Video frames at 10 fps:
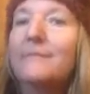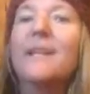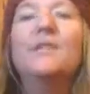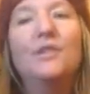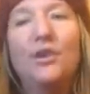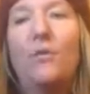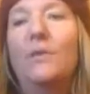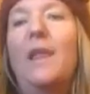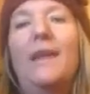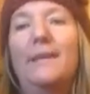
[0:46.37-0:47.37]
that you
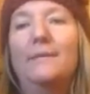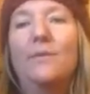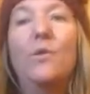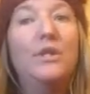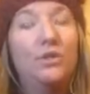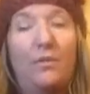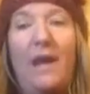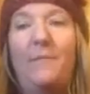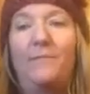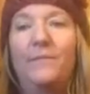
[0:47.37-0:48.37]
don't like or enjoy.